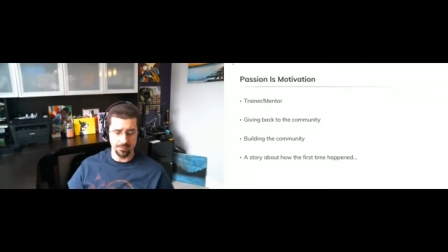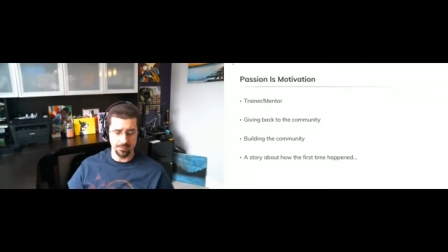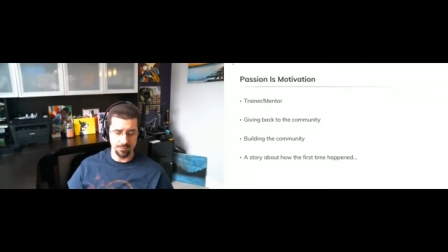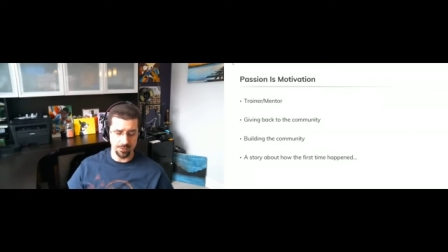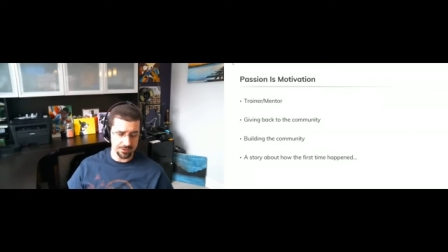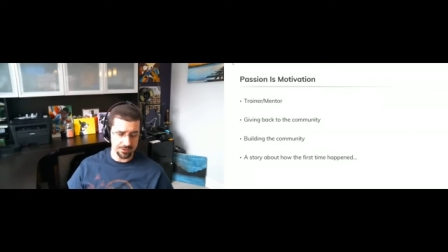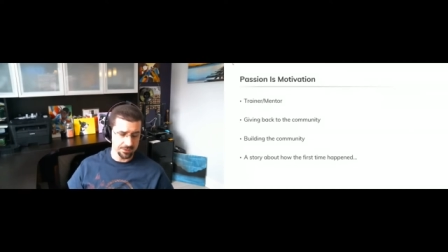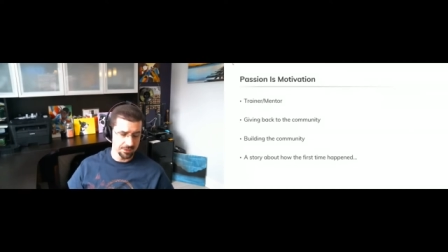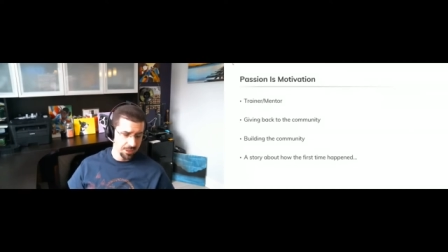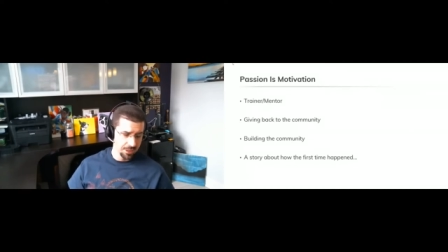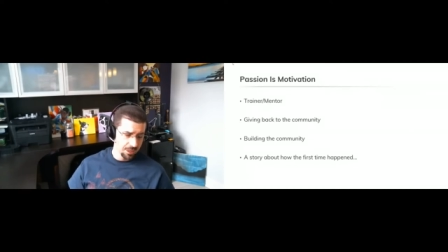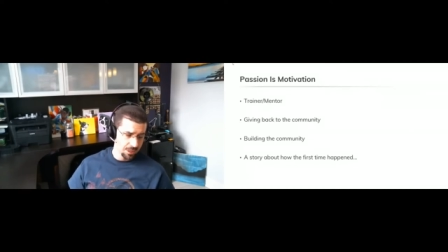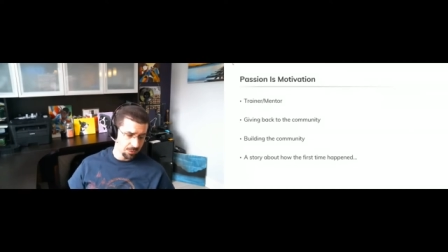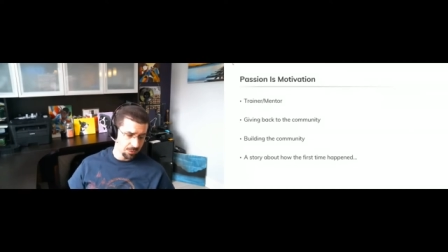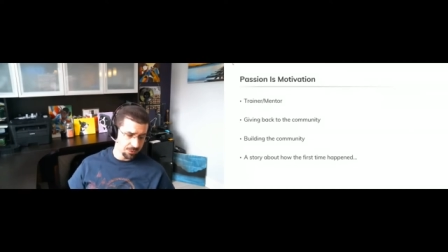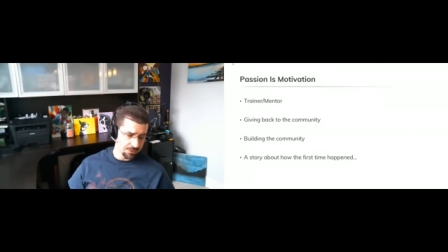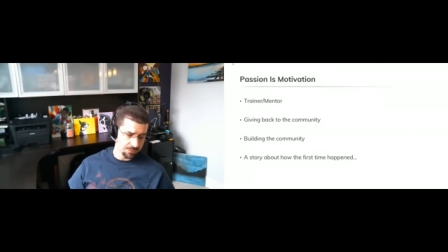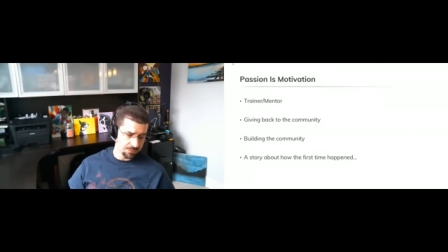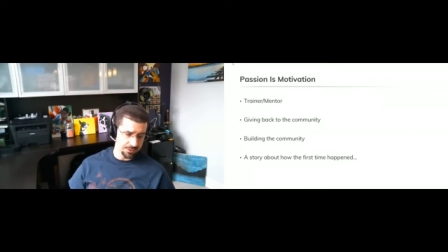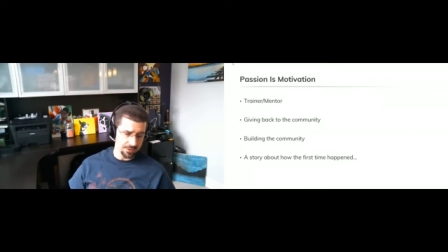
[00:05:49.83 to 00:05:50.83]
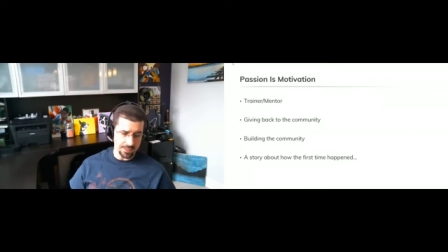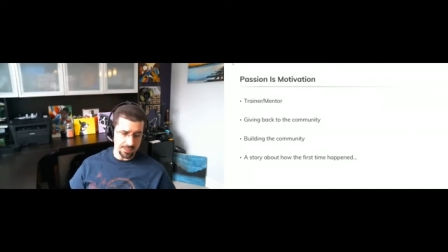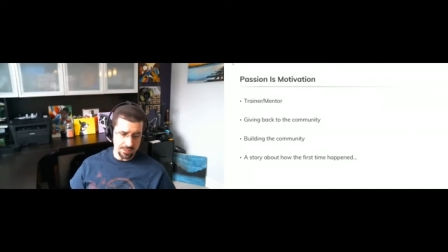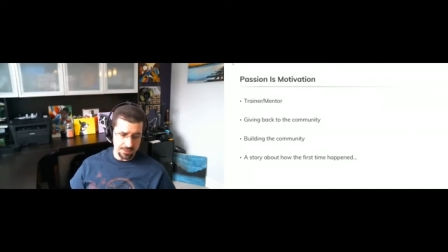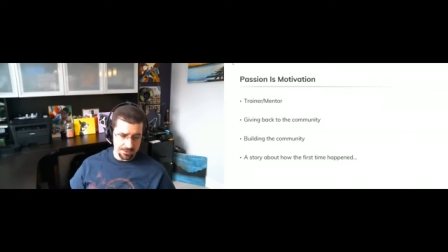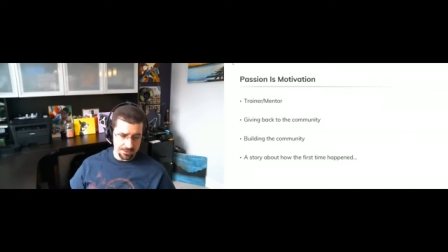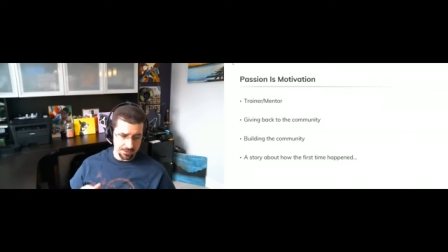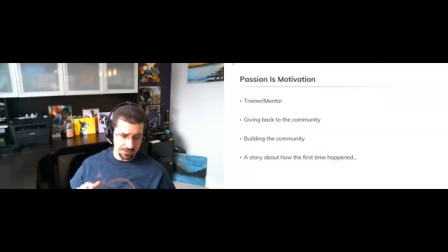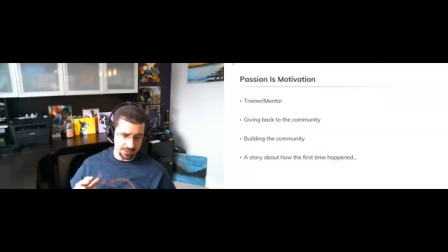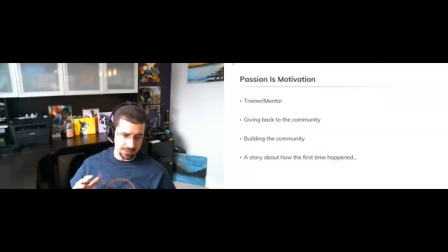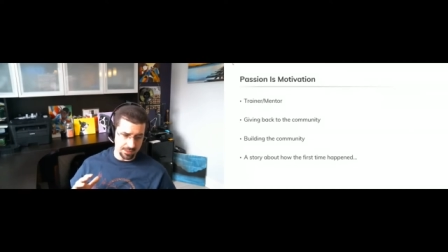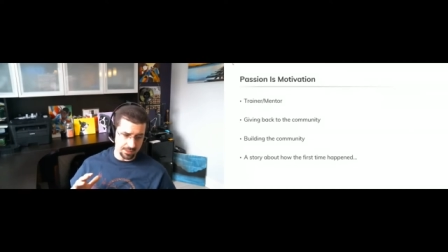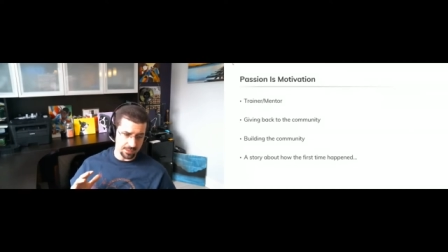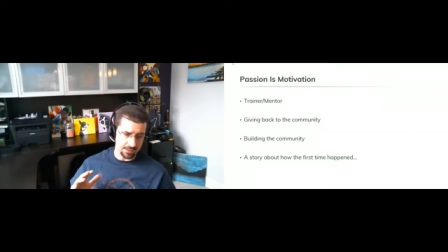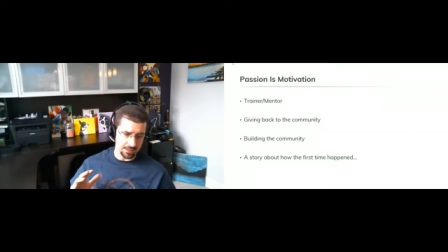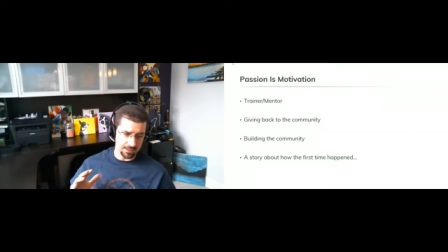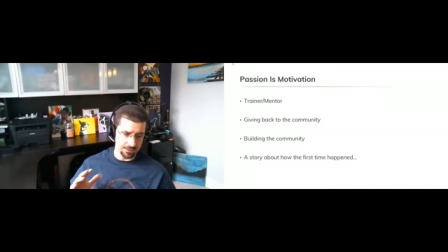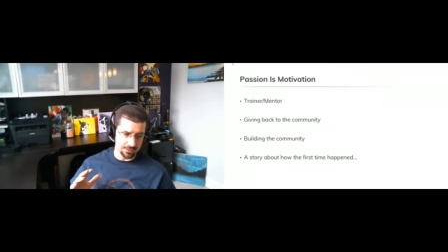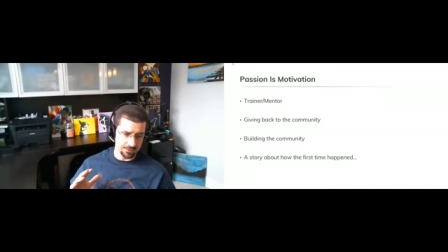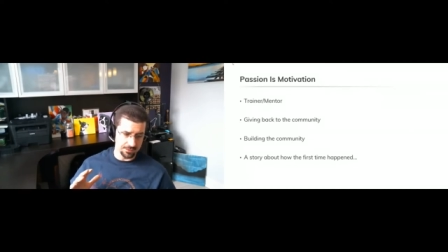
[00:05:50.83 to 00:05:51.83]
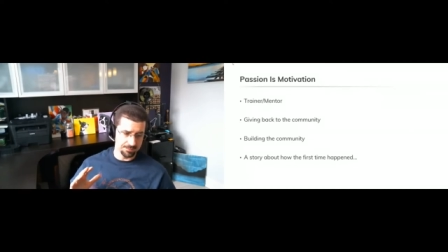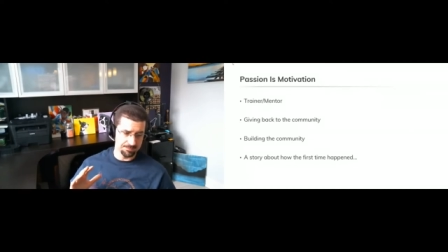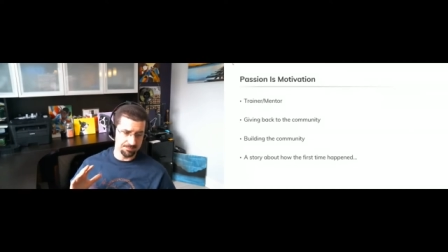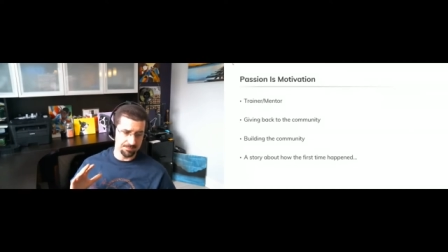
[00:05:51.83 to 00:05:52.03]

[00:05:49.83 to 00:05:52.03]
And what's what's really interesting is